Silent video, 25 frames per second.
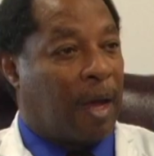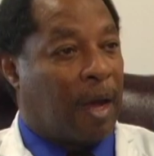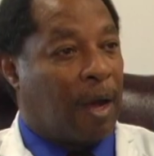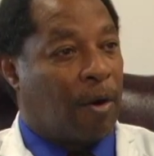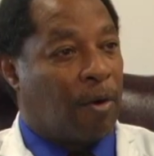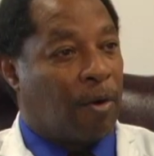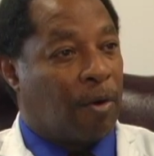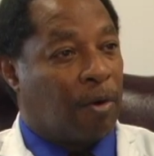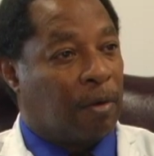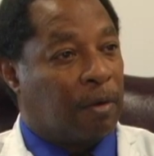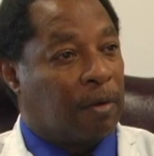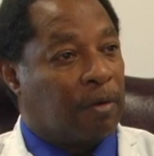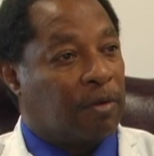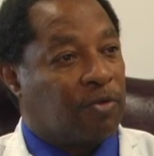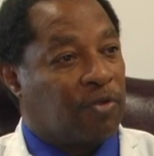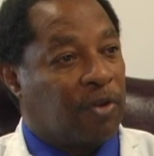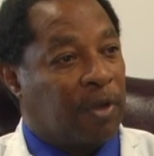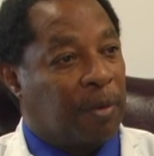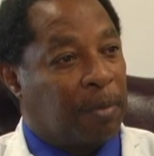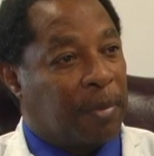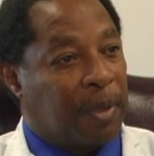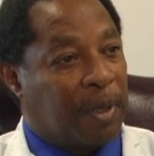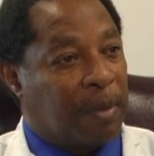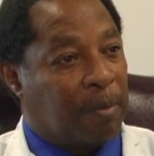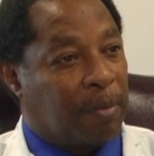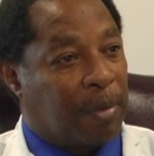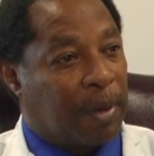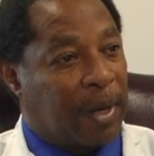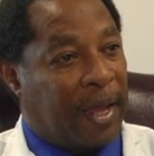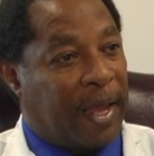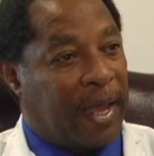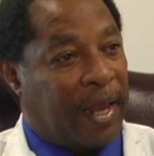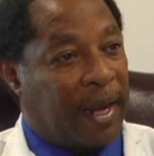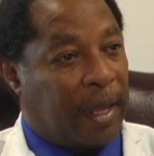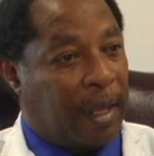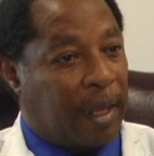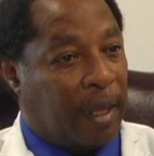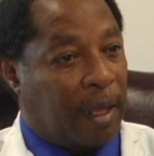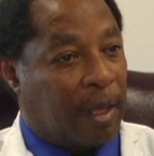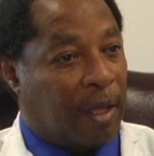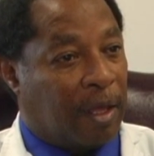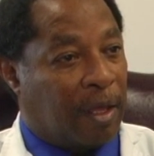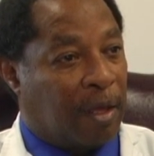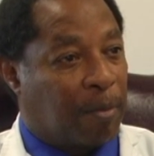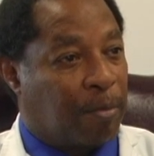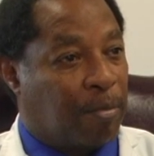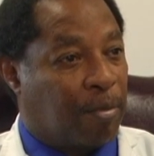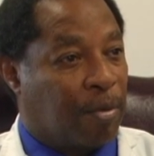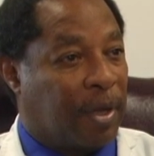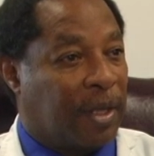Our treatment planning
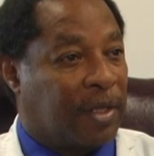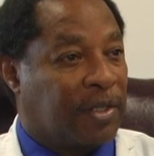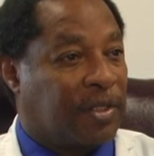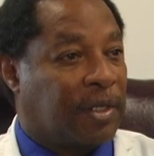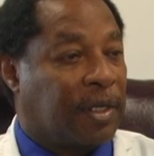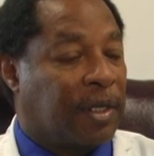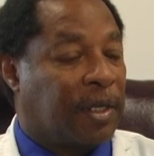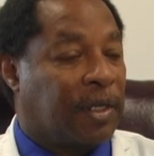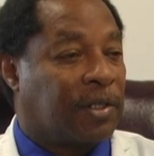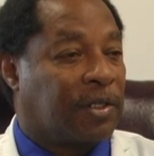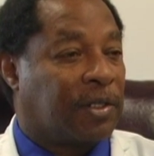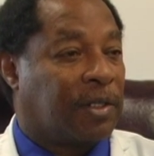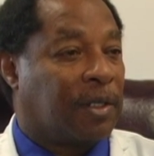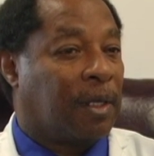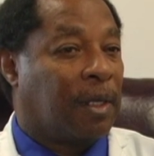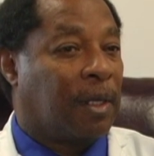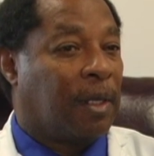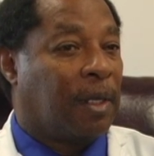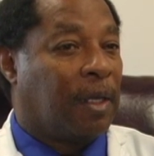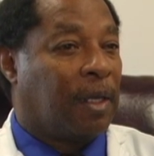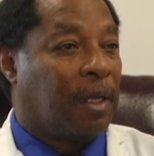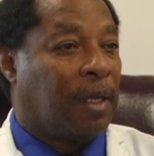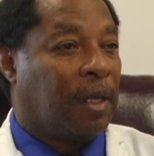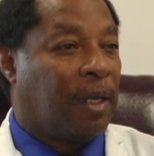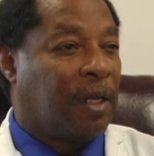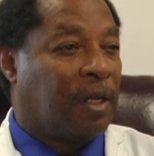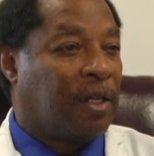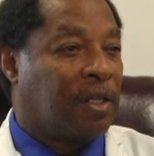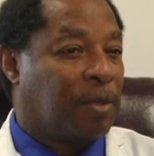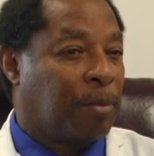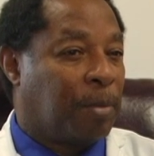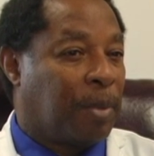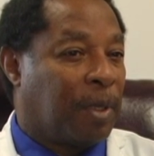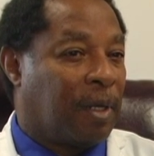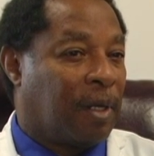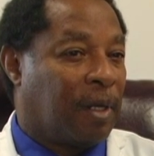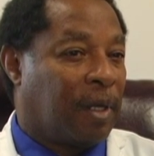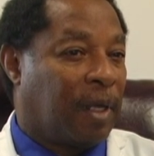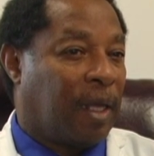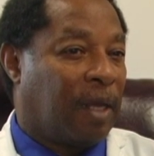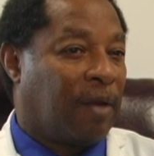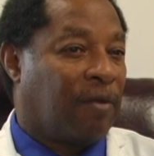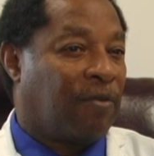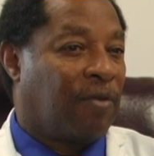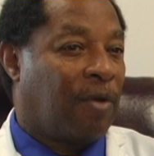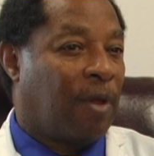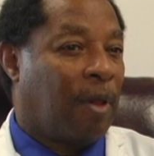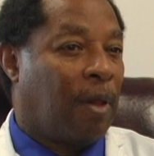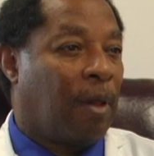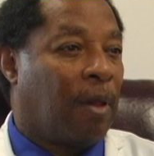process intimately
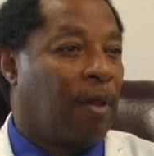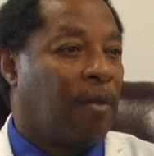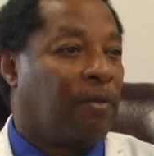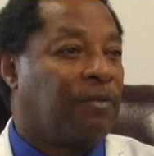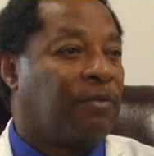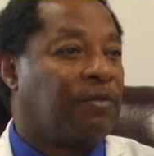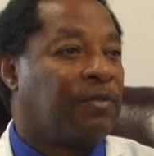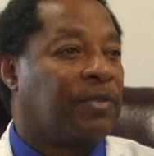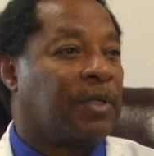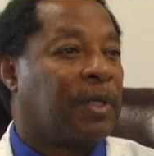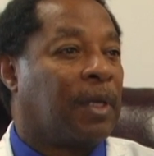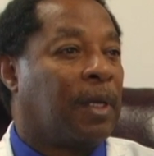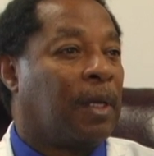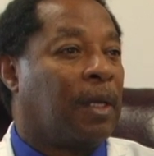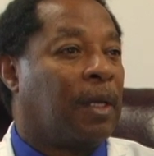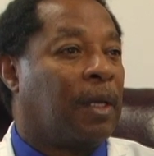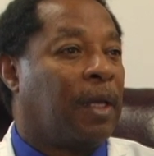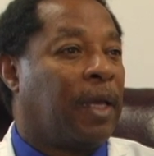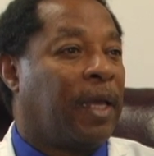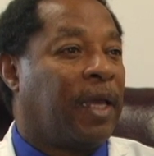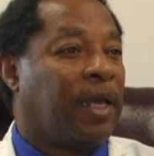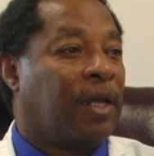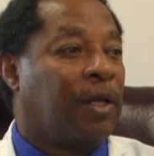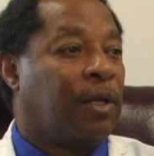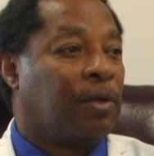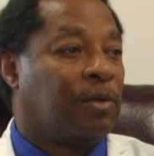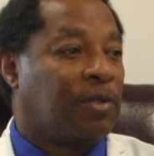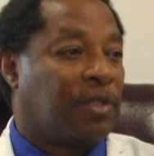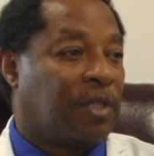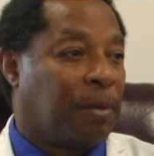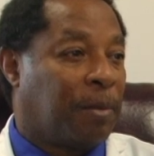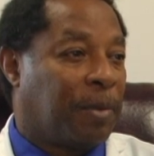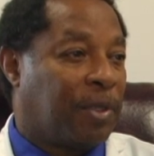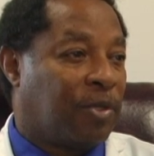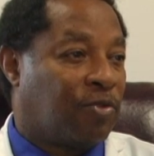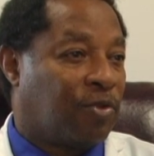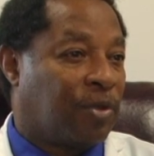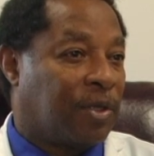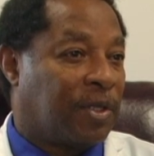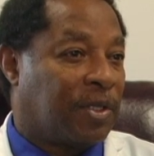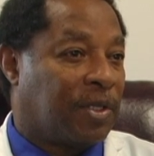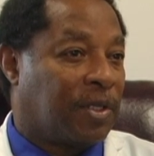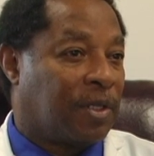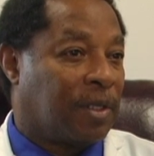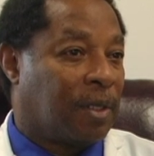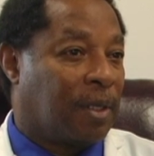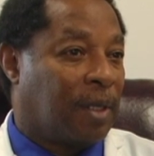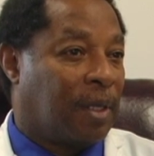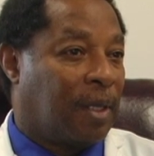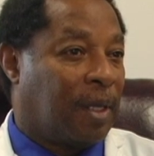involves a
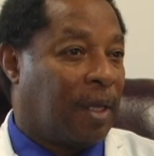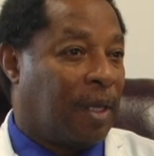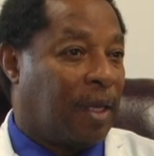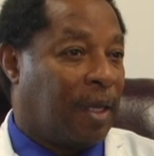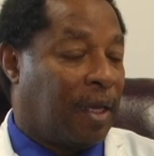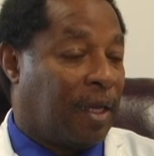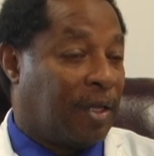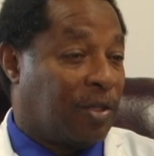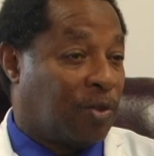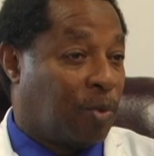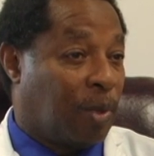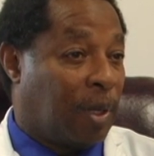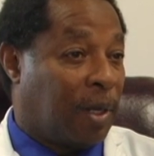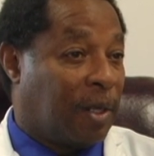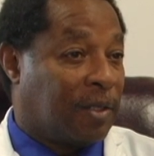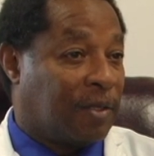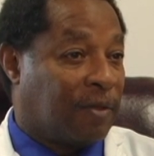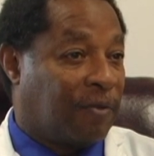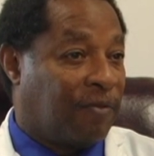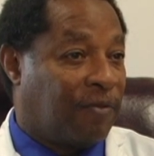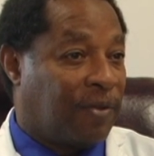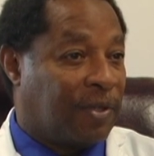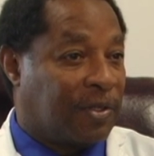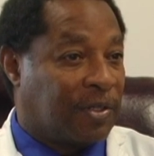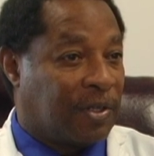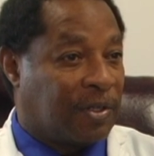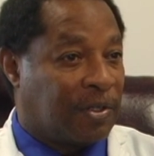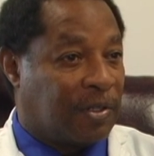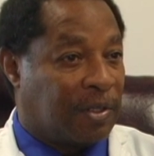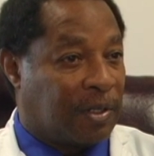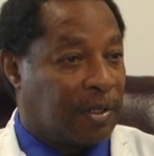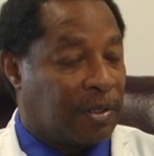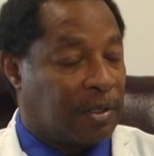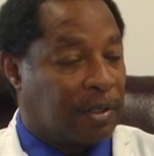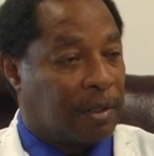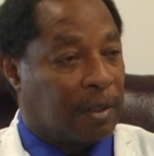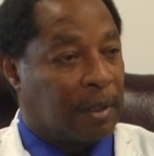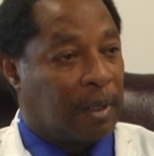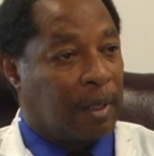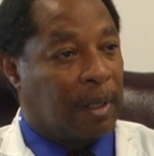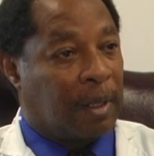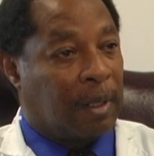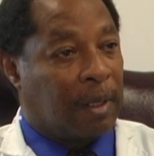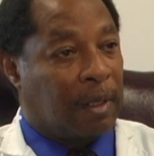dosimetrist as well as a physicist.